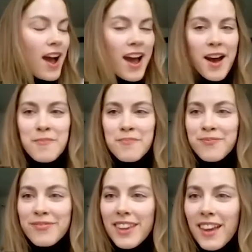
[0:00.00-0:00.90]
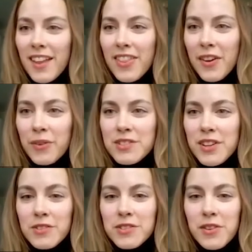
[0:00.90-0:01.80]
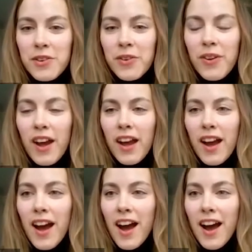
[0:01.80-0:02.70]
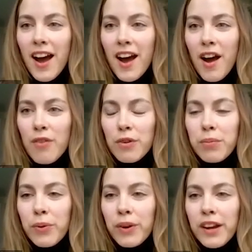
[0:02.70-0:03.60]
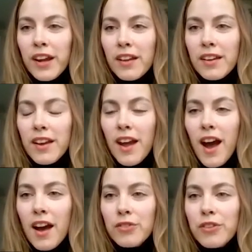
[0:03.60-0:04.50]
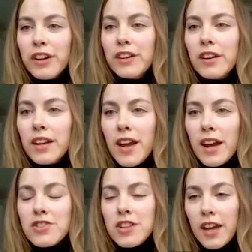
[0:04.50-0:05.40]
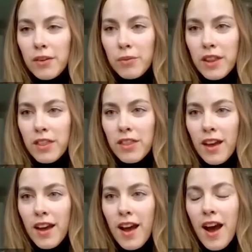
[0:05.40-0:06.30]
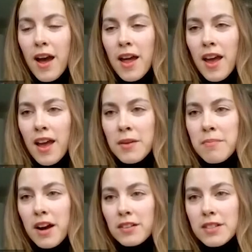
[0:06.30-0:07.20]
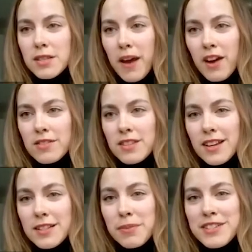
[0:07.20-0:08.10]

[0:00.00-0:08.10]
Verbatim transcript: There was also a reported greater connection with and among spouses.